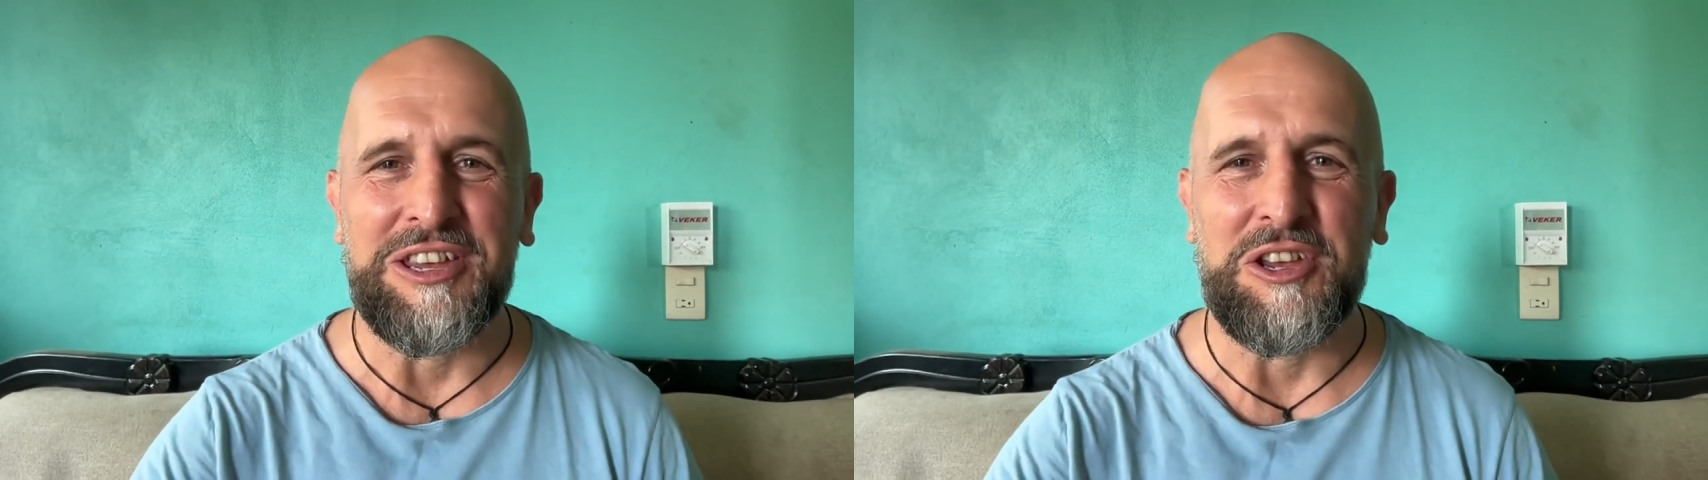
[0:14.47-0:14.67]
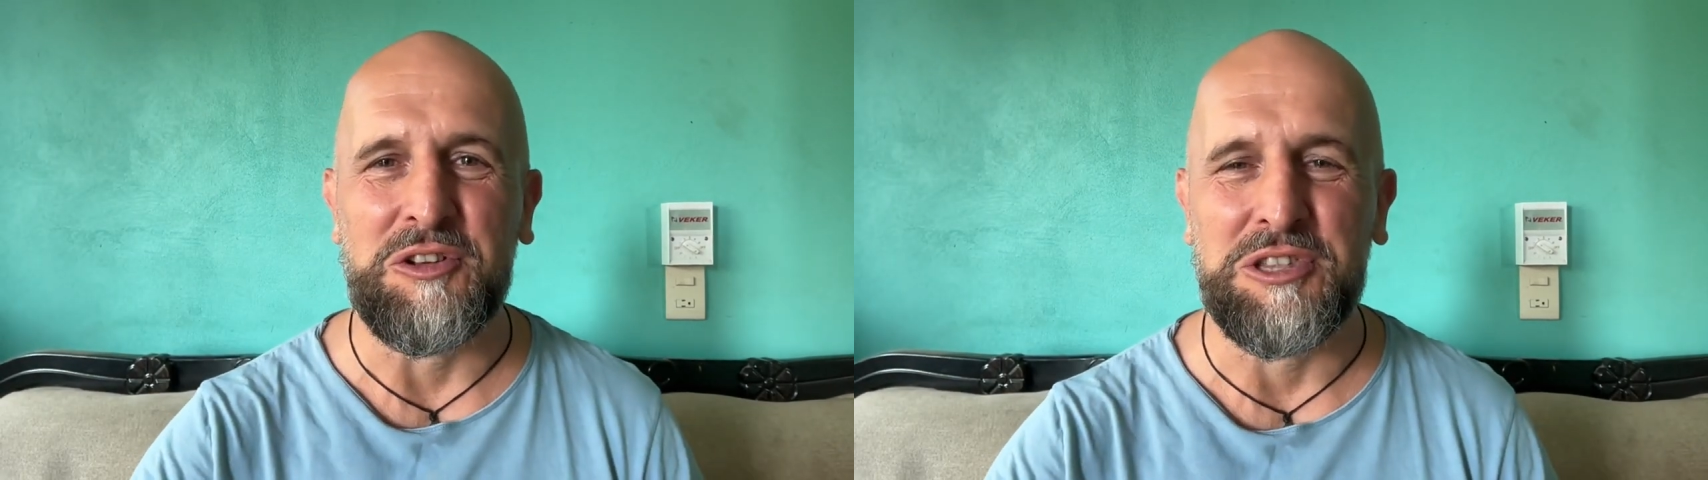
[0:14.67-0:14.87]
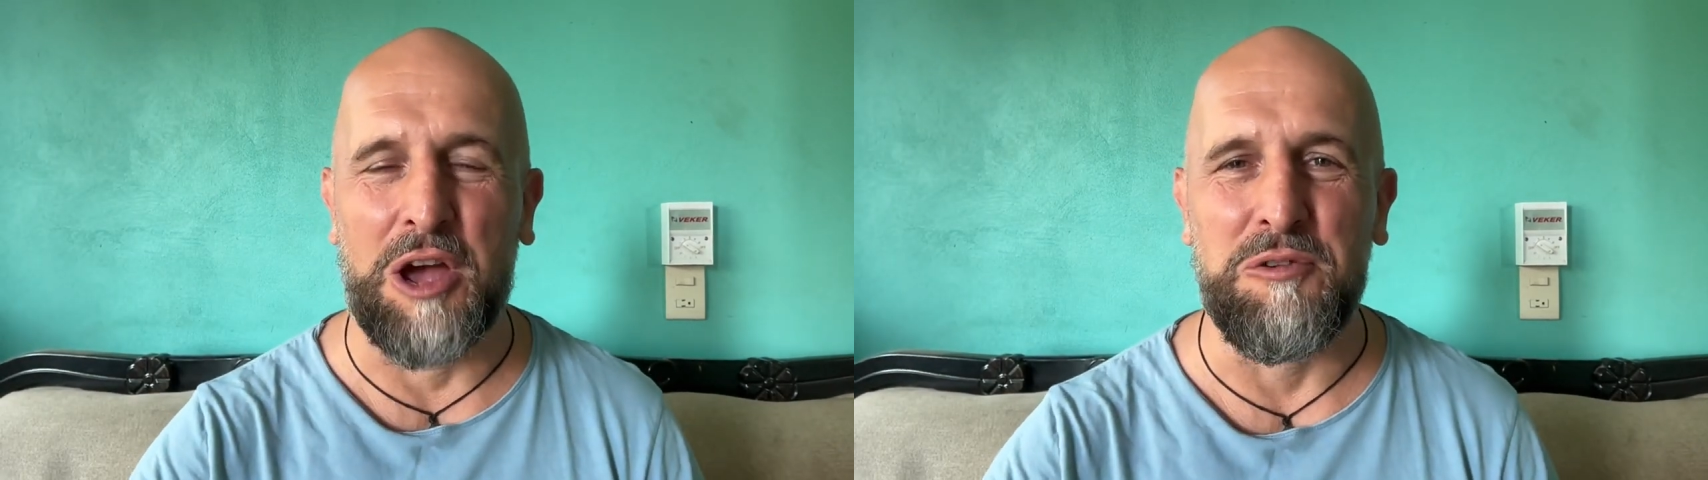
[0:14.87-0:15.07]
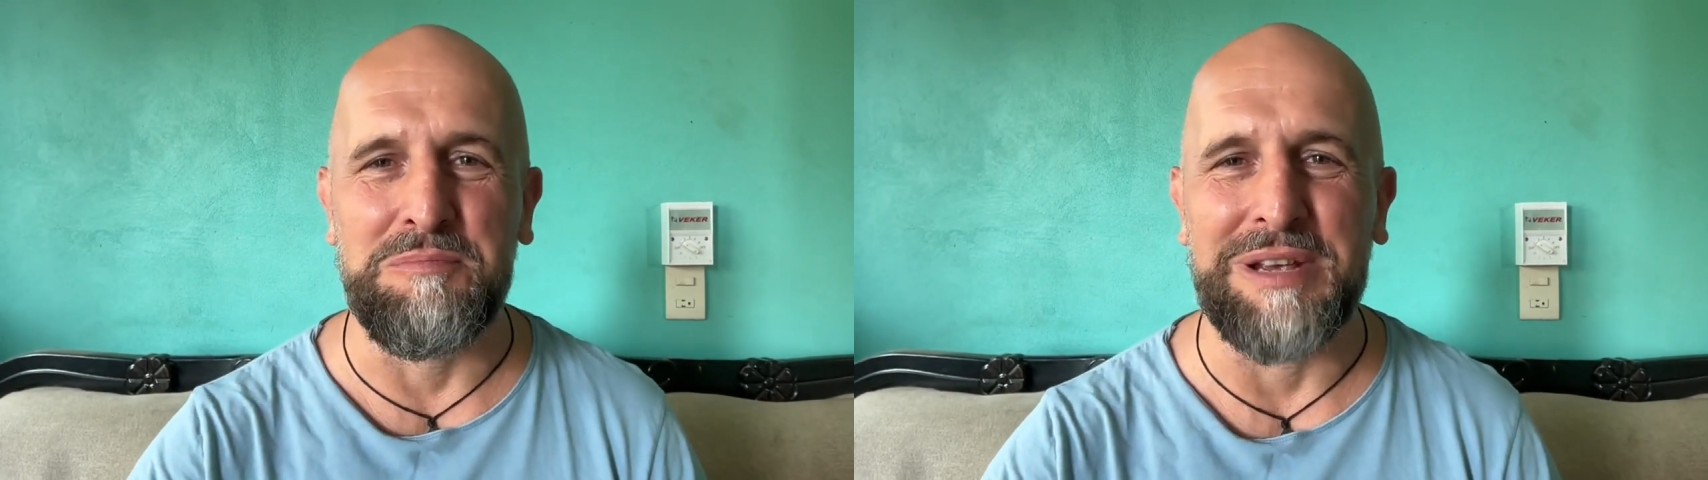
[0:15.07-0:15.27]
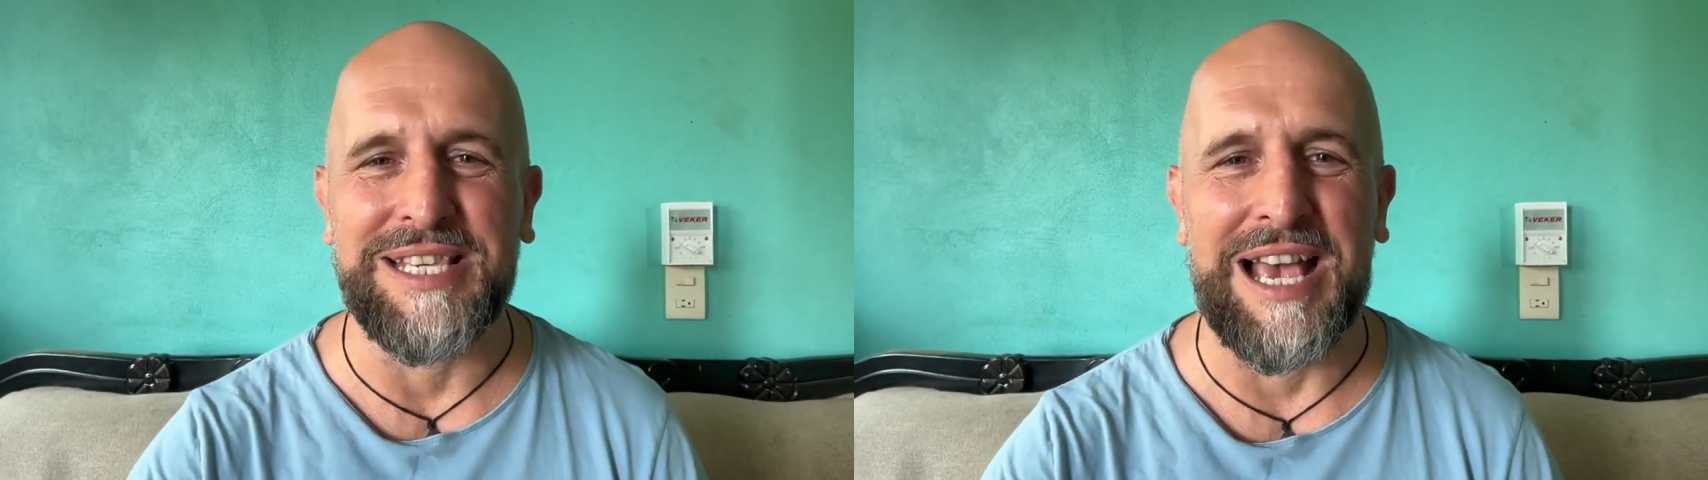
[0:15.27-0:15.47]
you
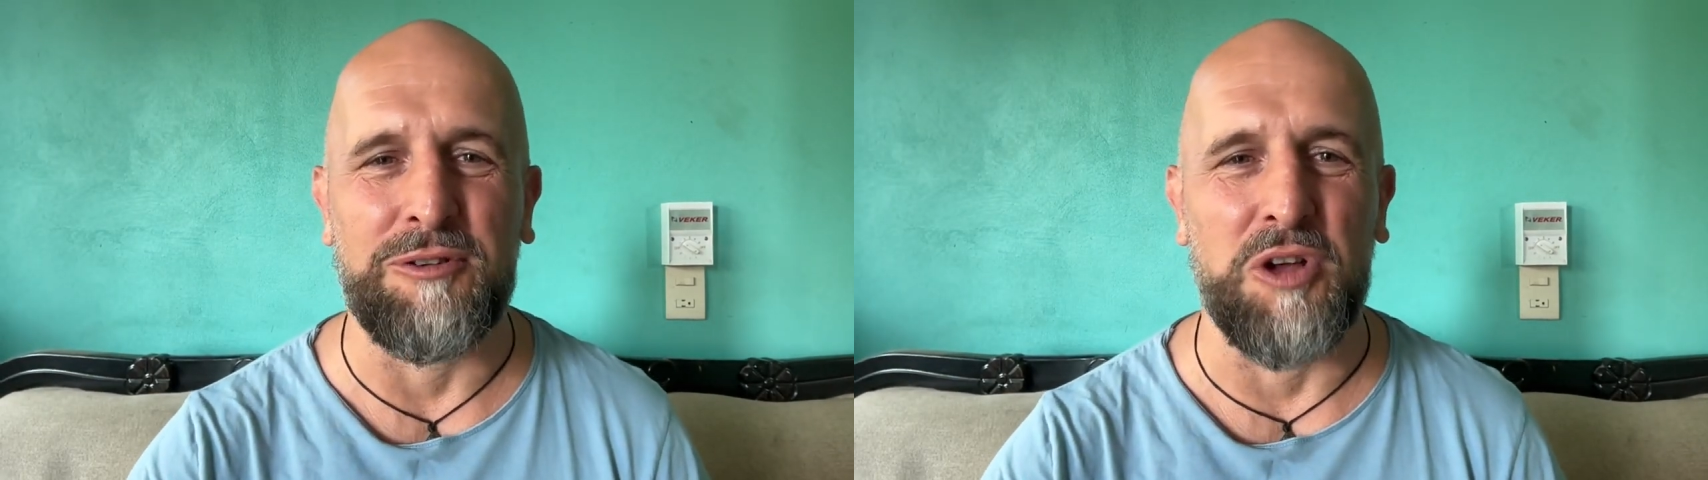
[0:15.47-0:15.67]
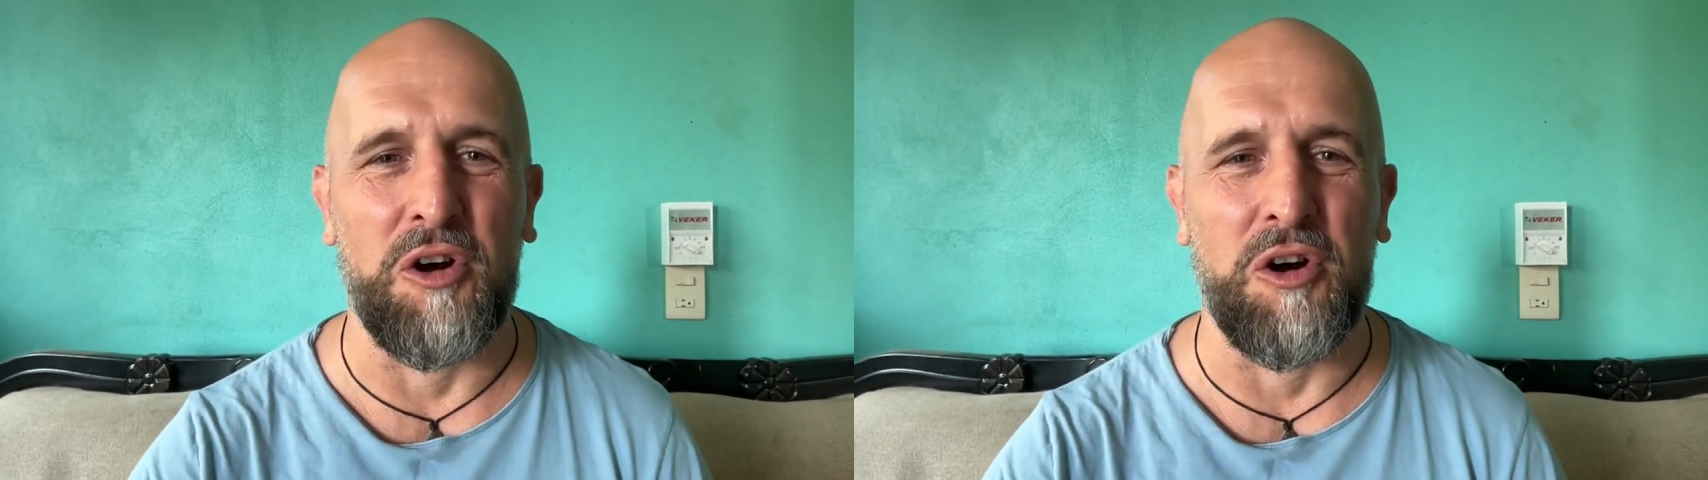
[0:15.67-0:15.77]
don't miss out